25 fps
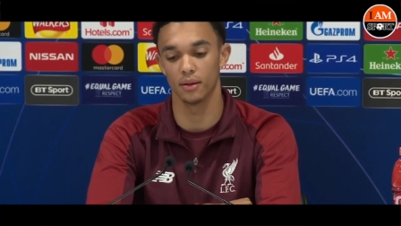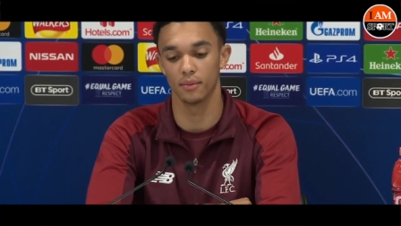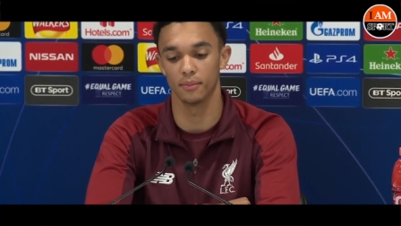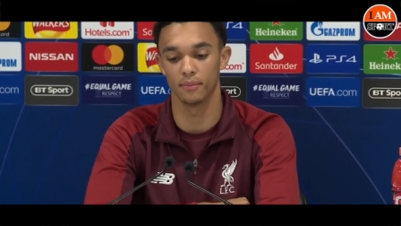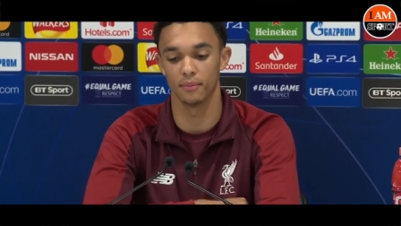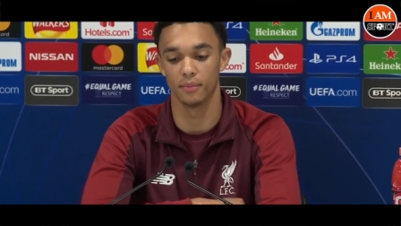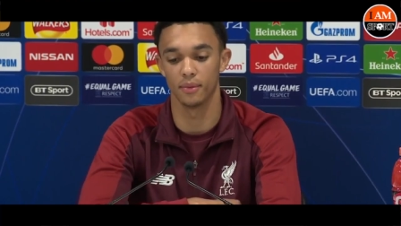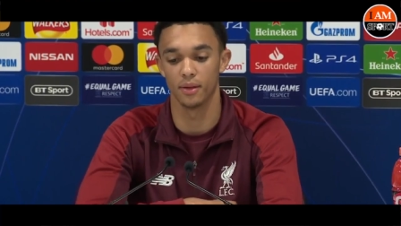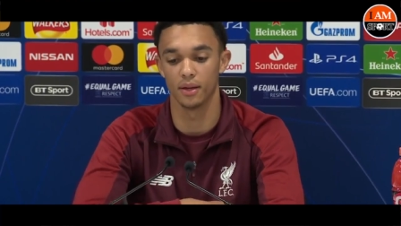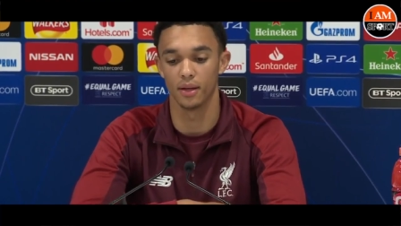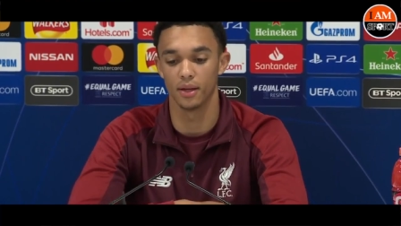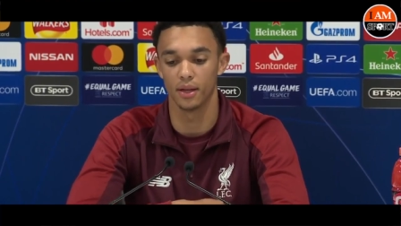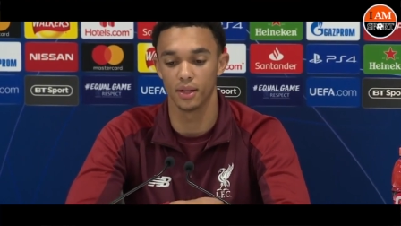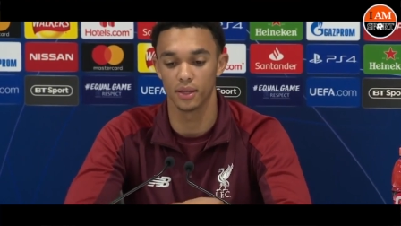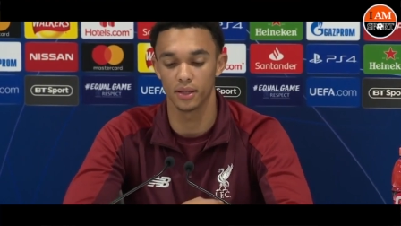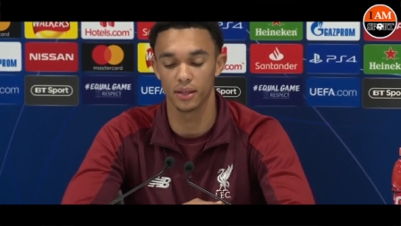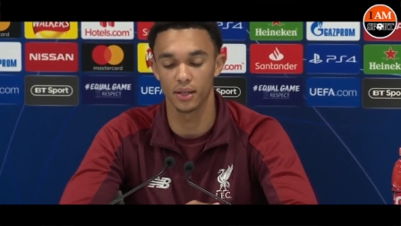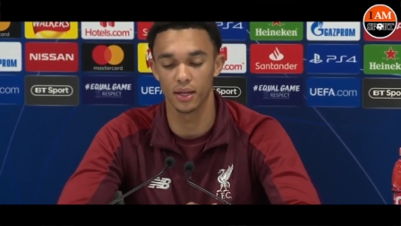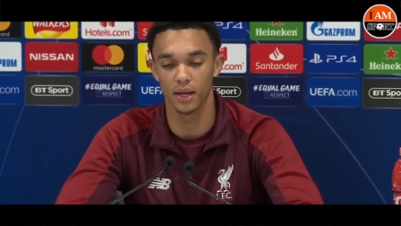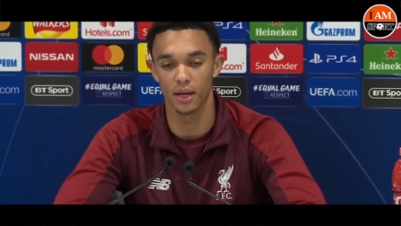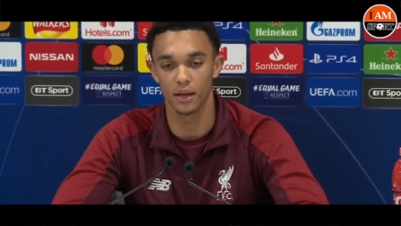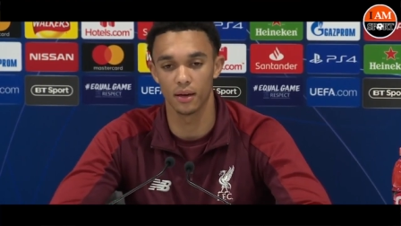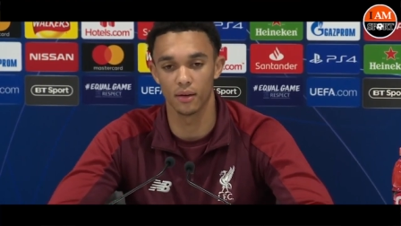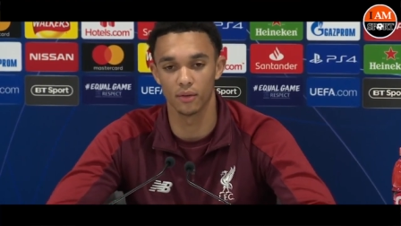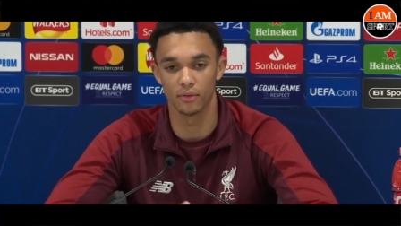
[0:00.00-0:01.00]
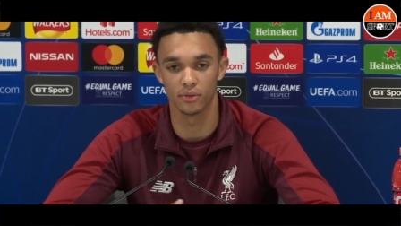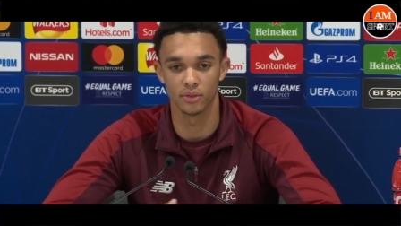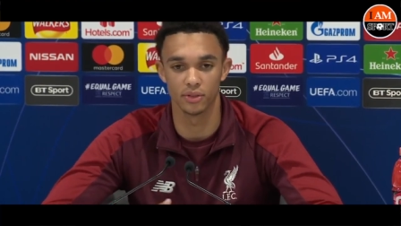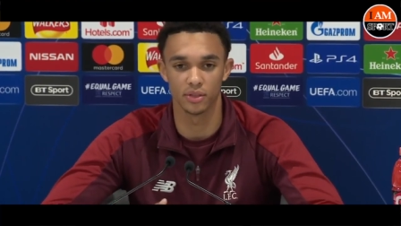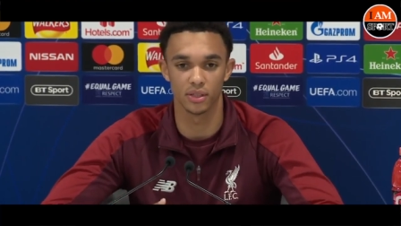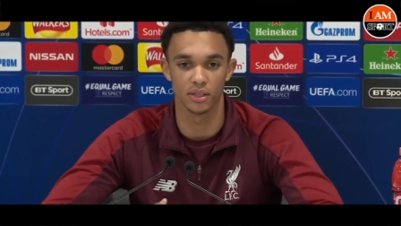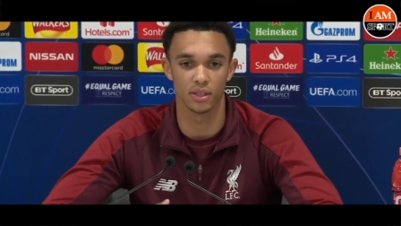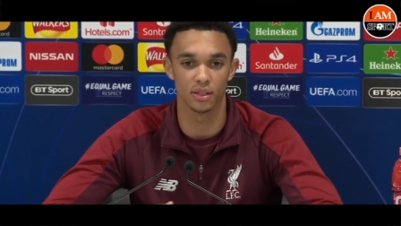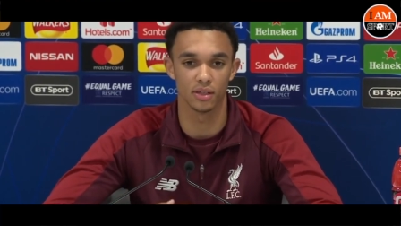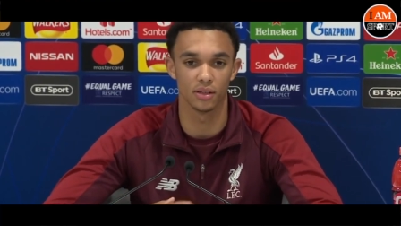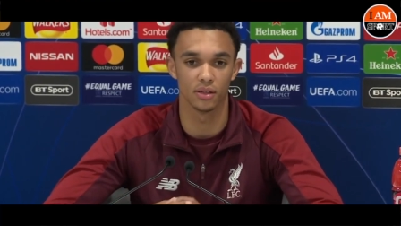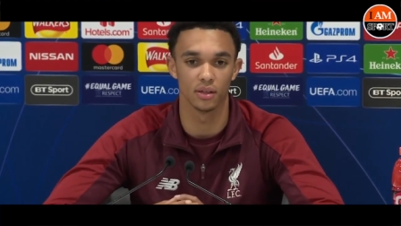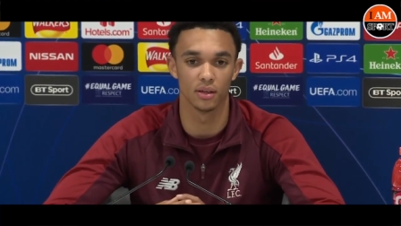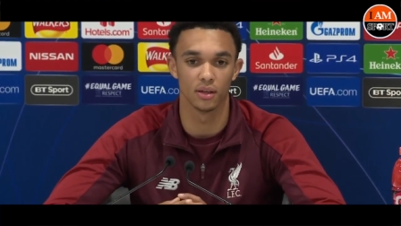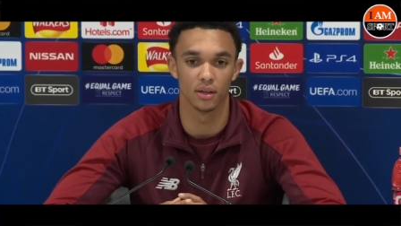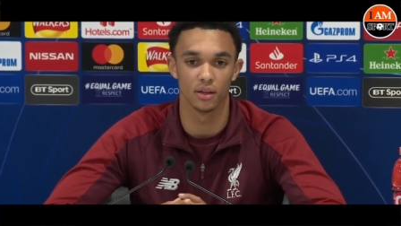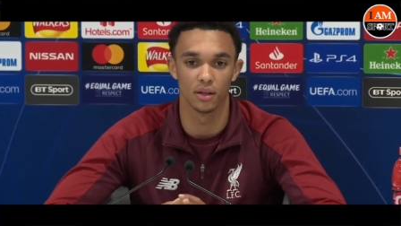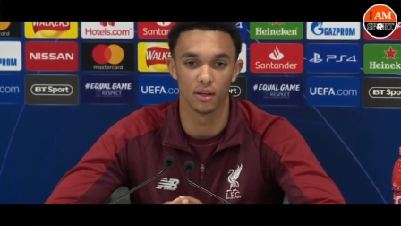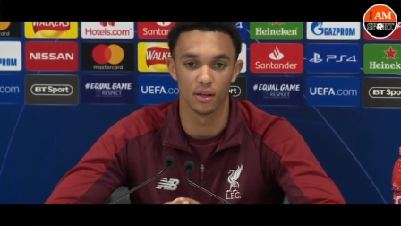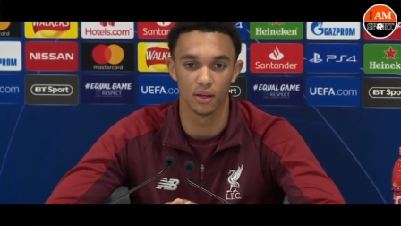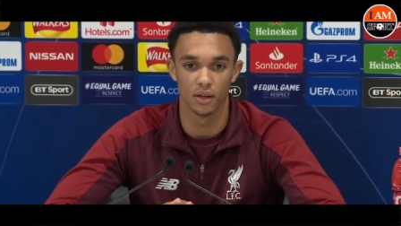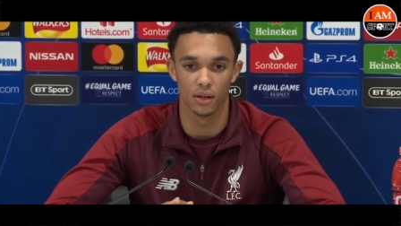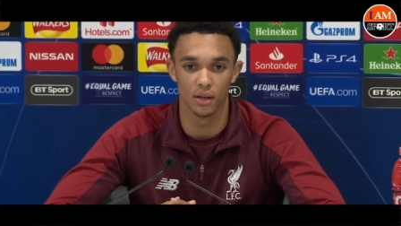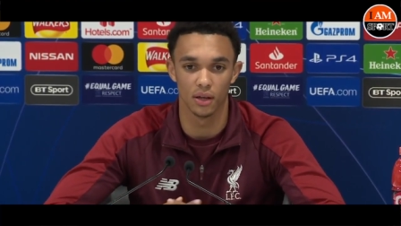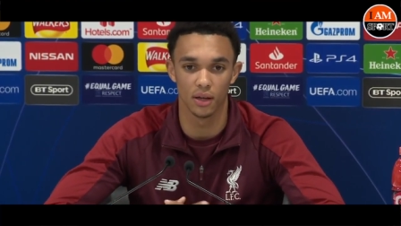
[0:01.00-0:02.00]
Um, yeah, obviously,
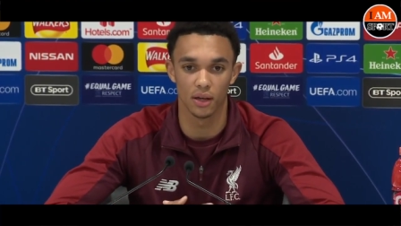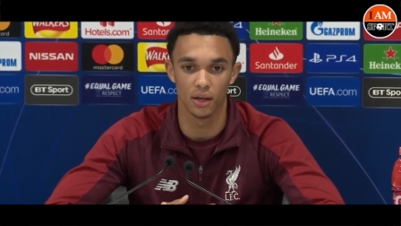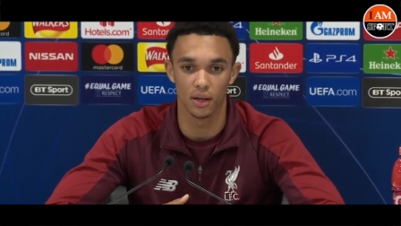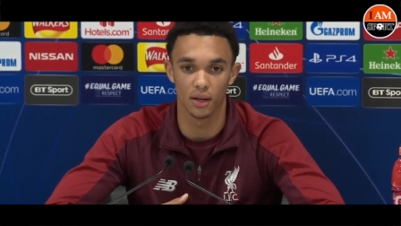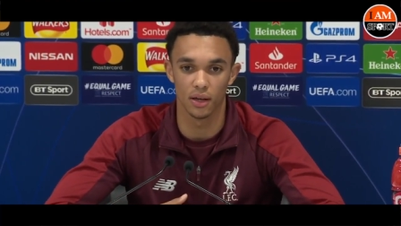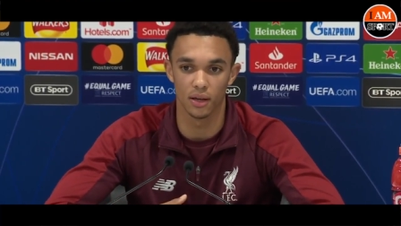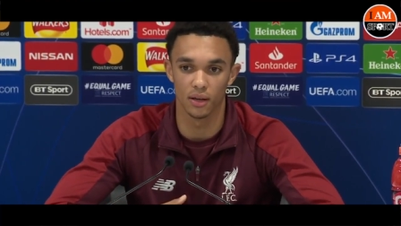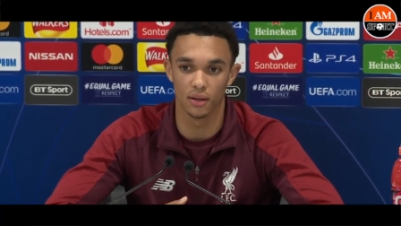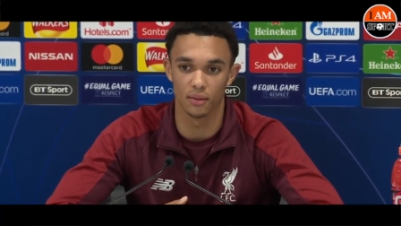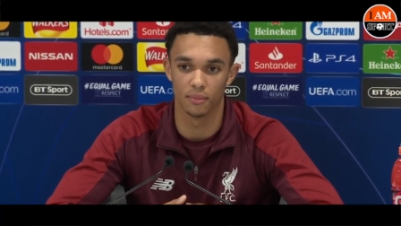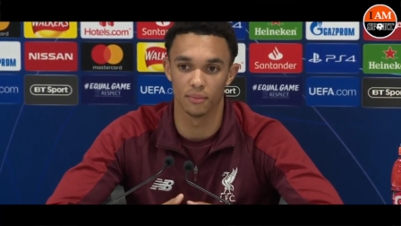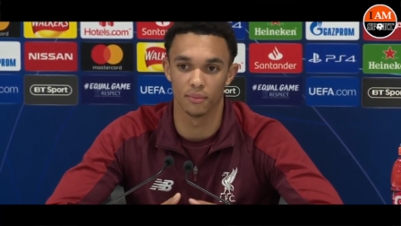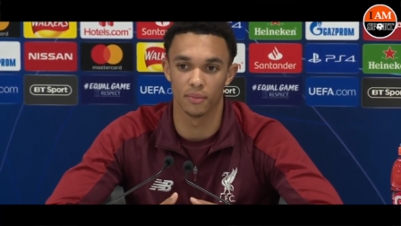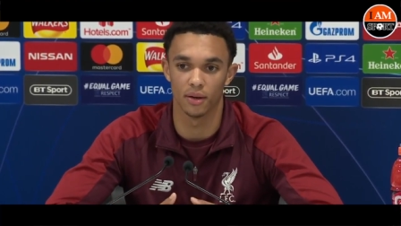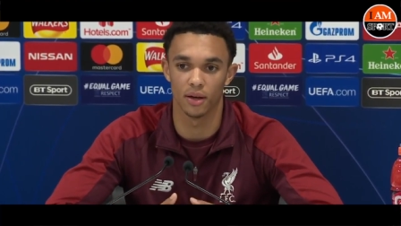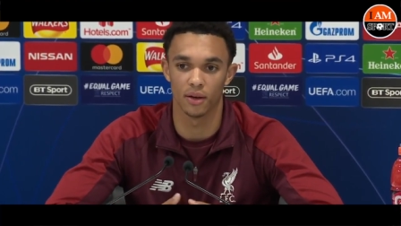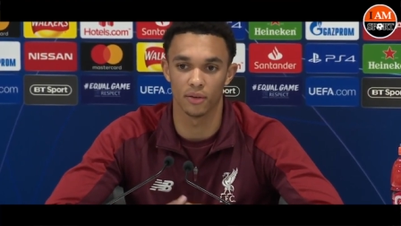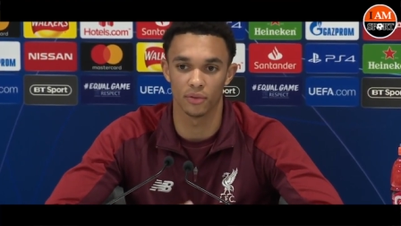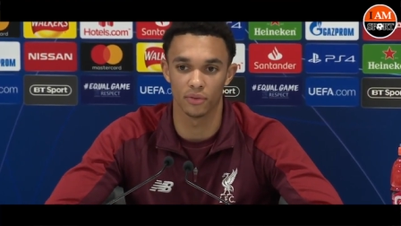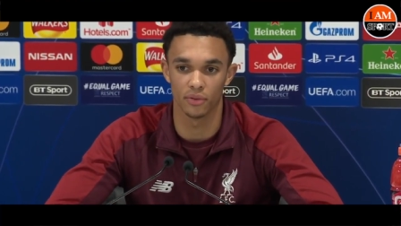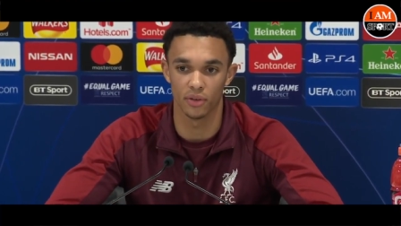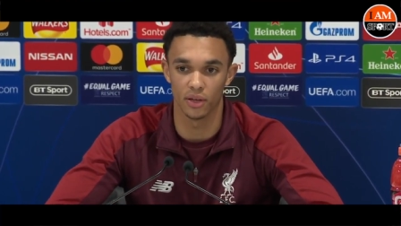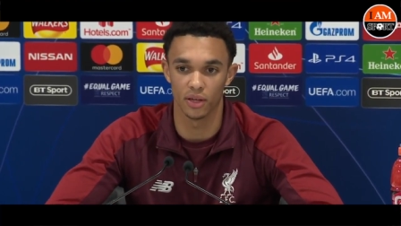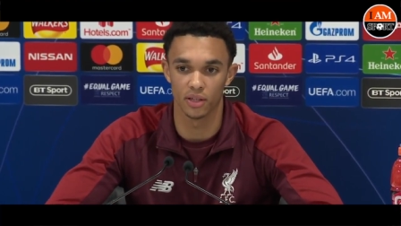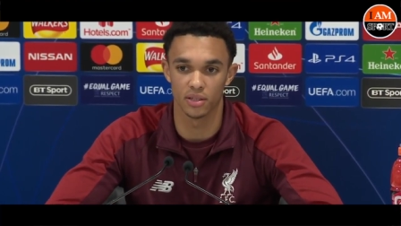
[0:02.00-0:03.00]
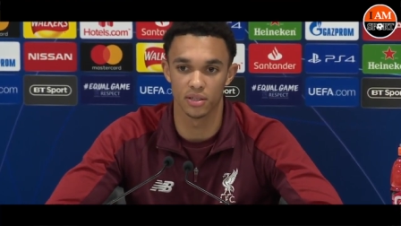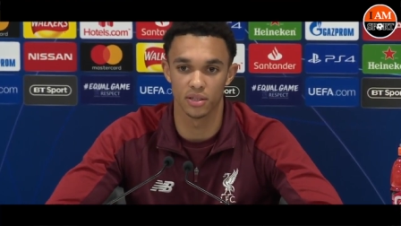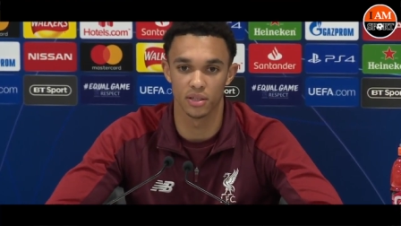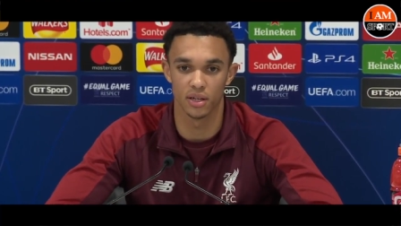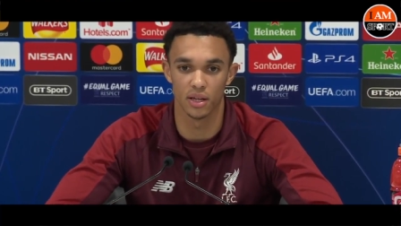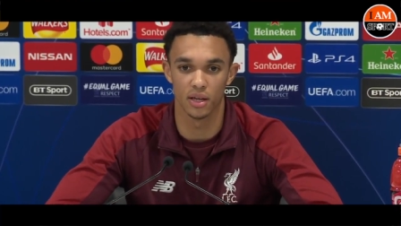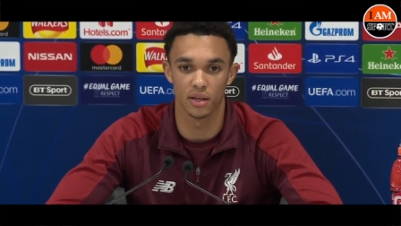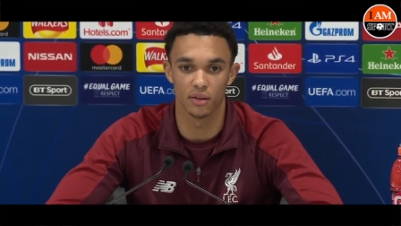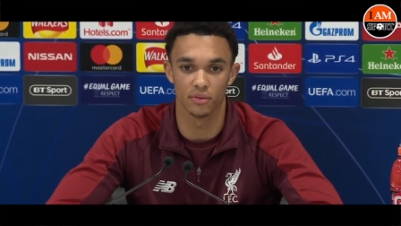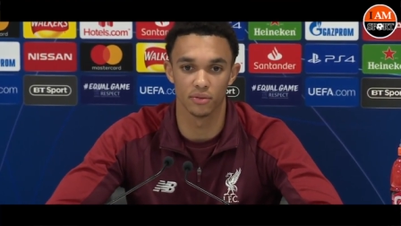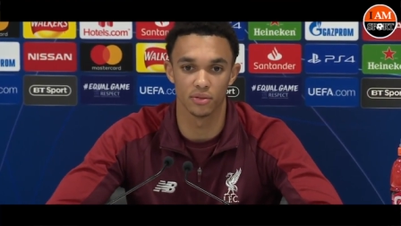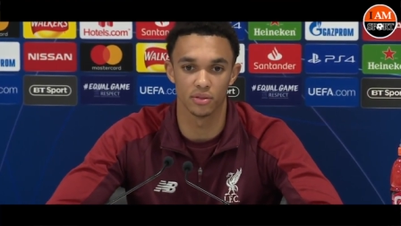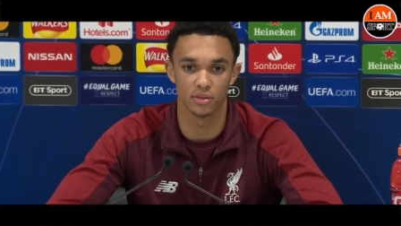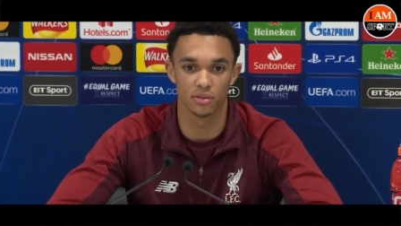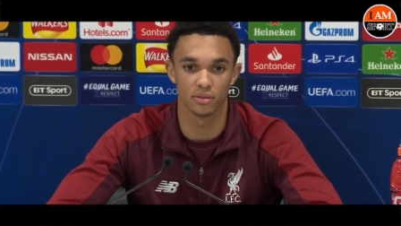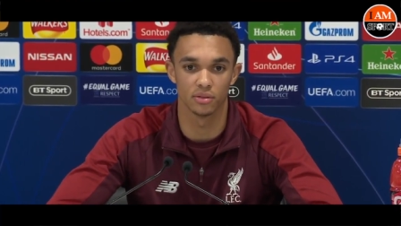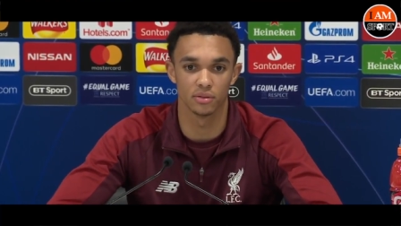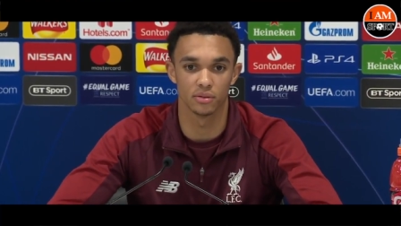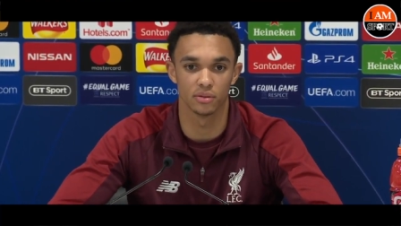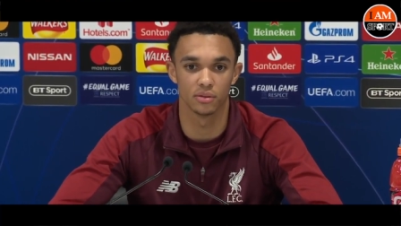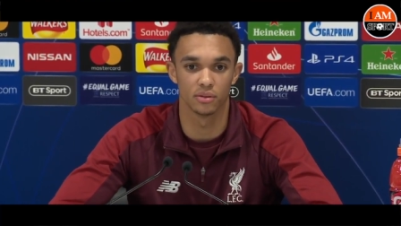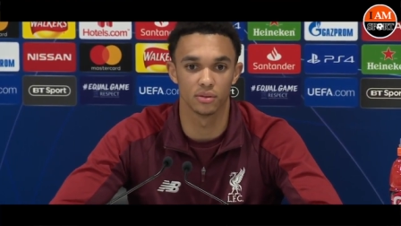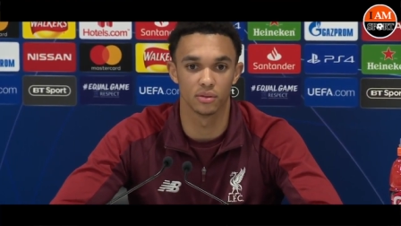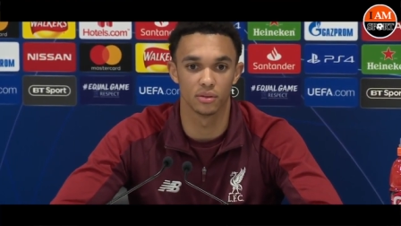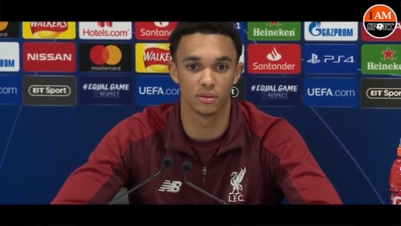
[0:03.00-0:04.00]
um, at first you're nervous
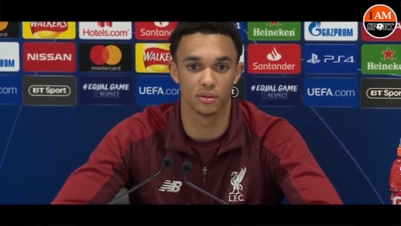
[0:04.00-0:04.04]
and